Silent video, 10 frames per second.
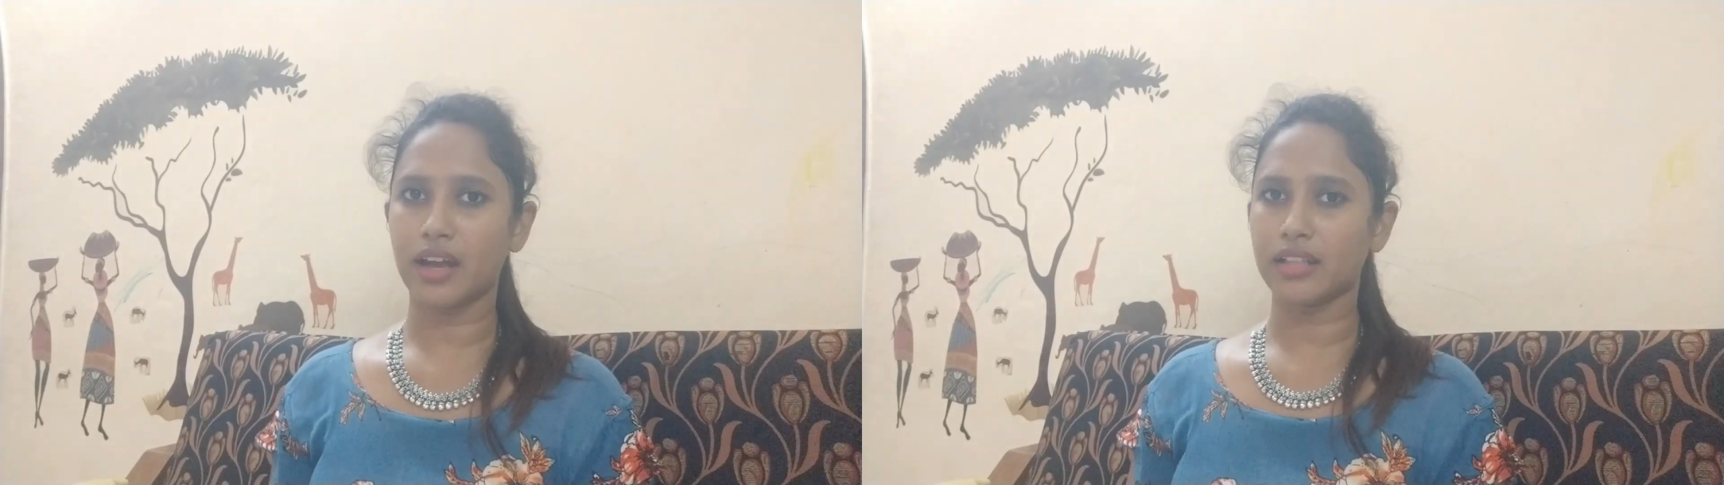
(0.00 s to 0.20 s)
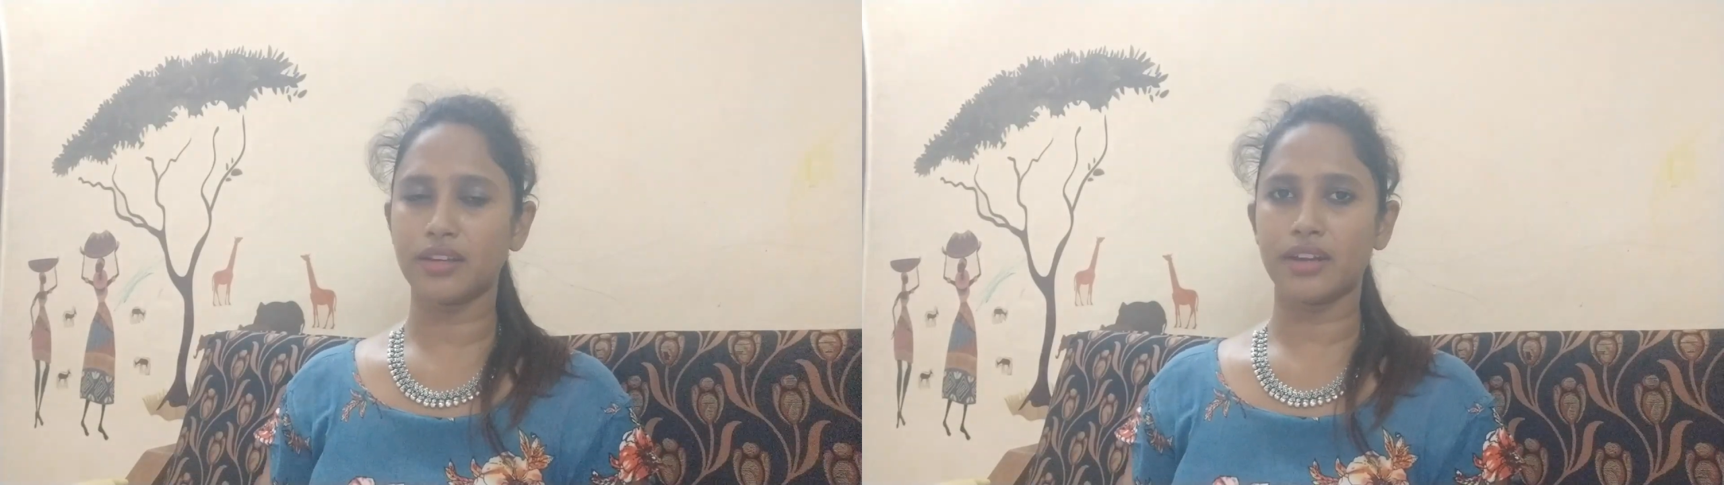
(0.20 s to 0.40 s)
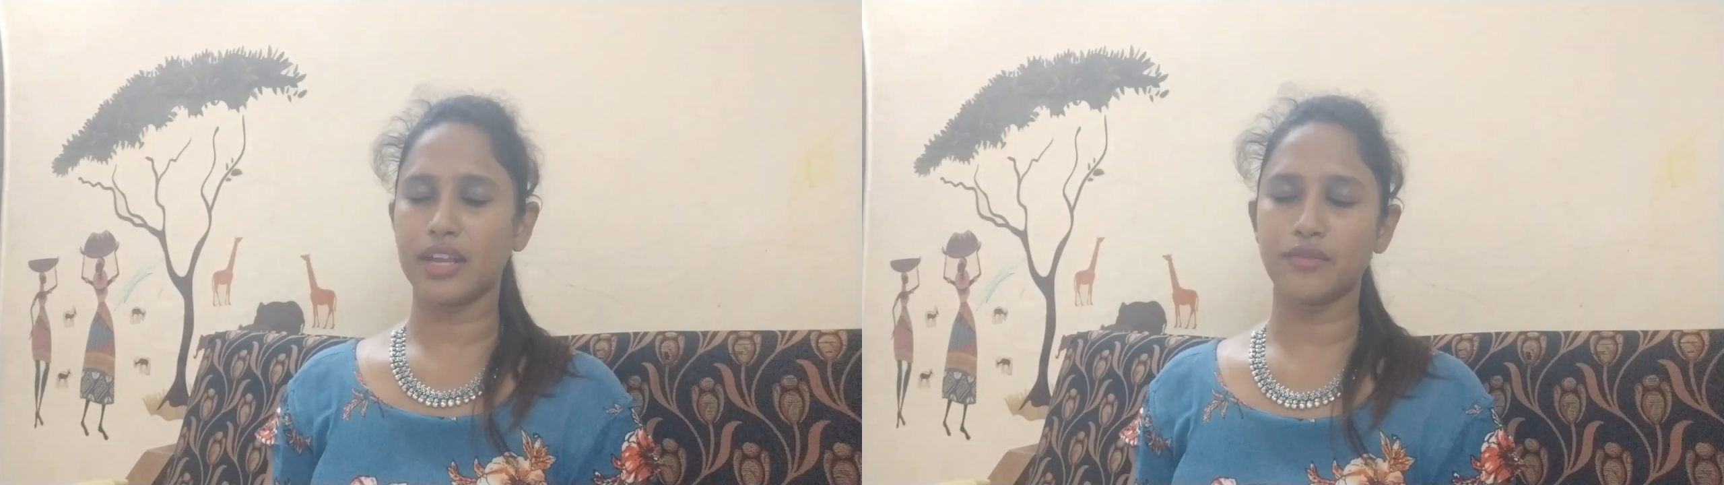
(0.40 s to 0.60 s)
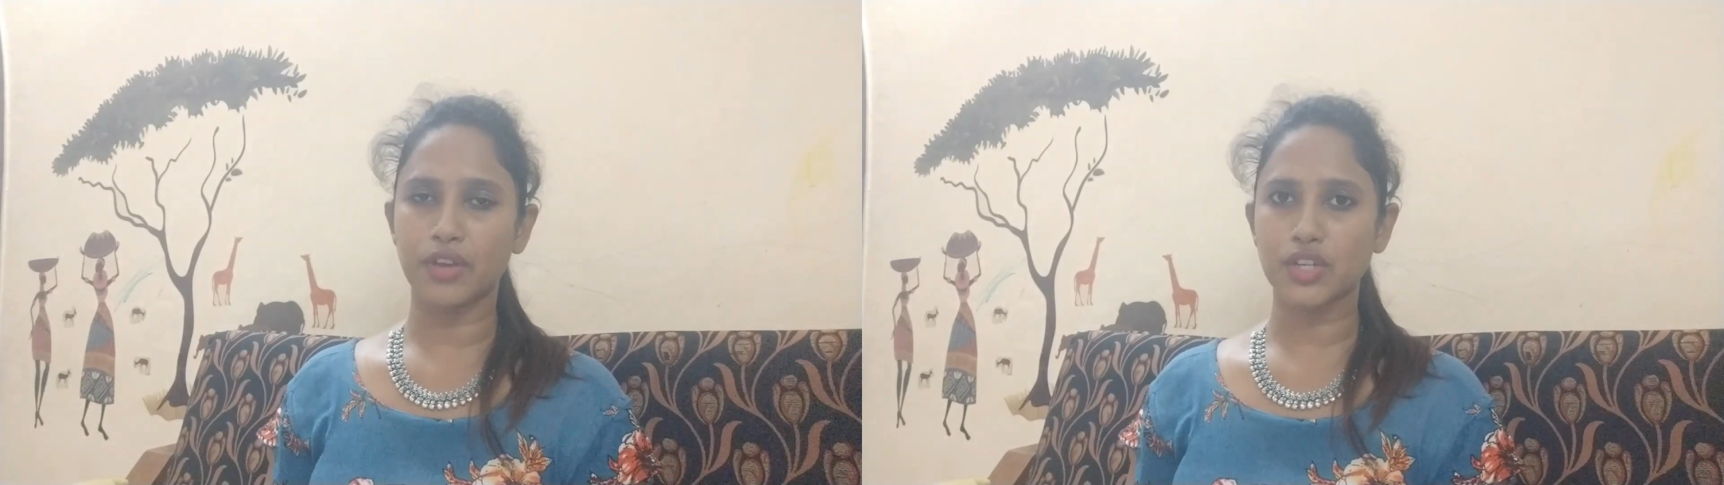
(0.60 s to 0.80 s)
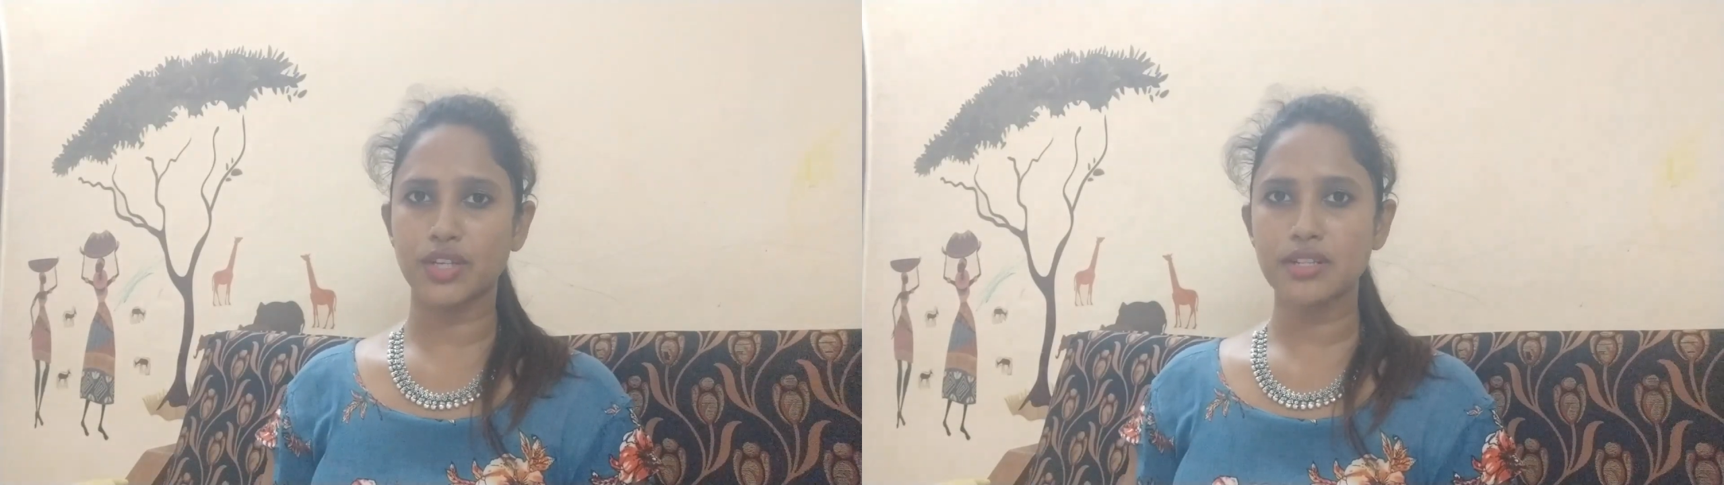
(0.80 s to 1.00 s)
other
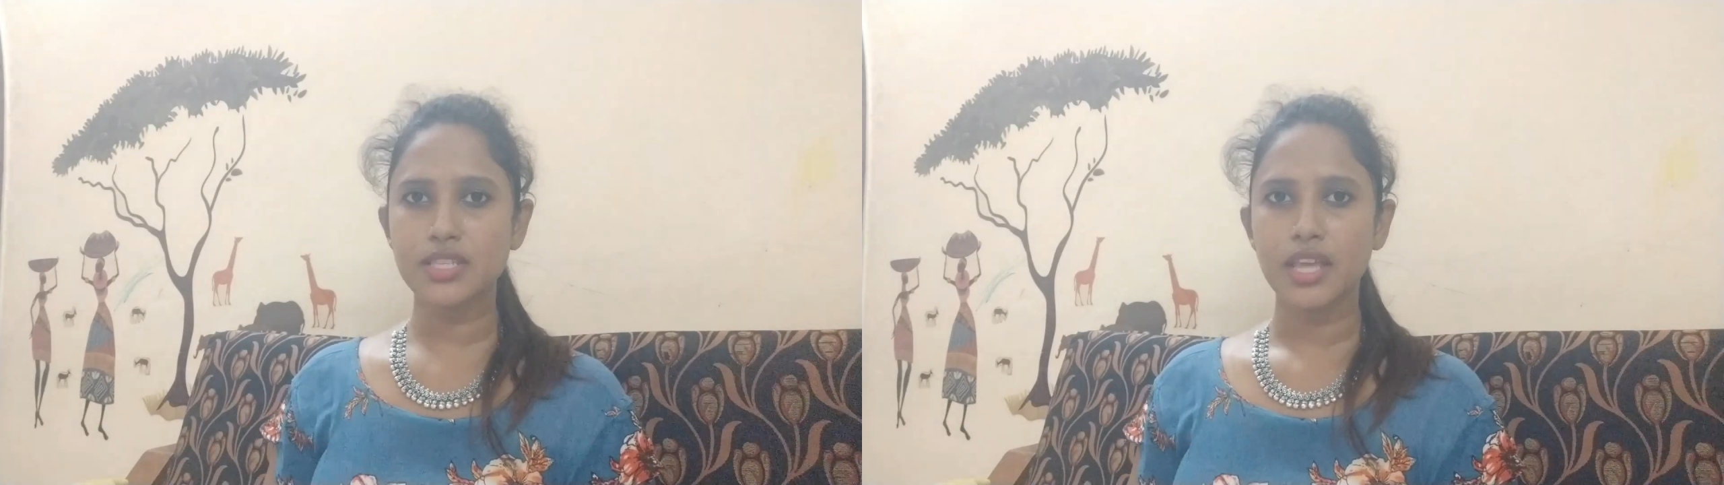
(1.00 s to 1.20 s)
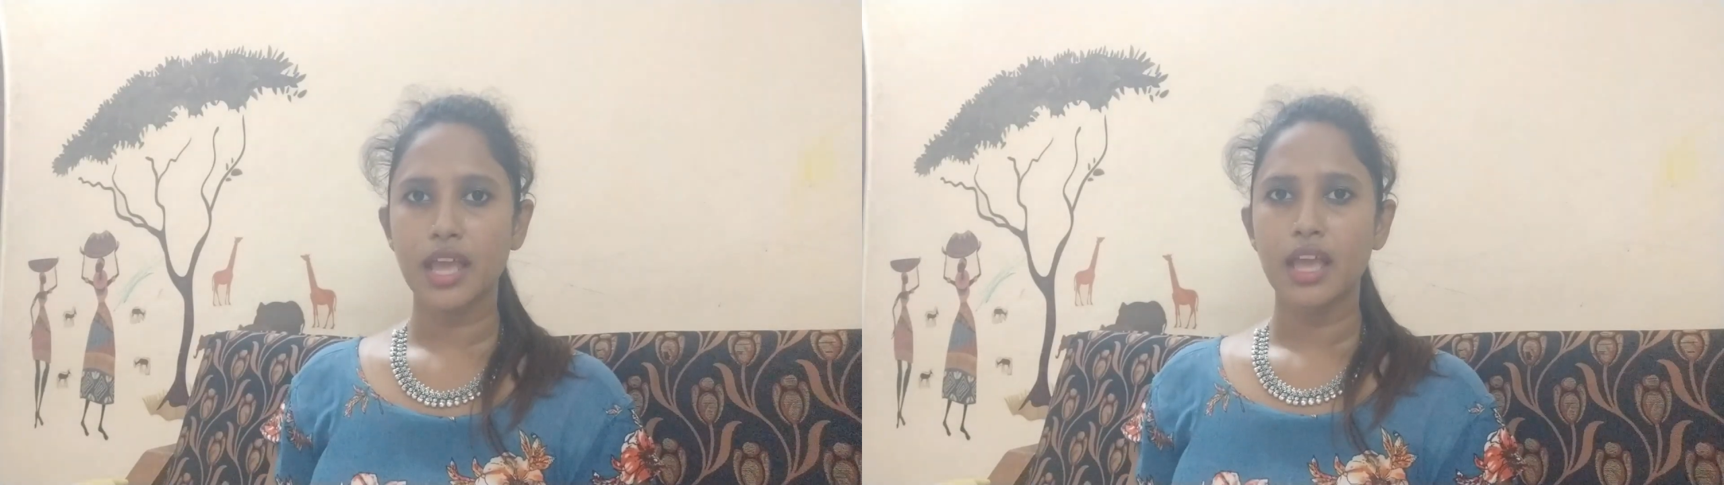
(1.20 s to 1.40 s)
infections.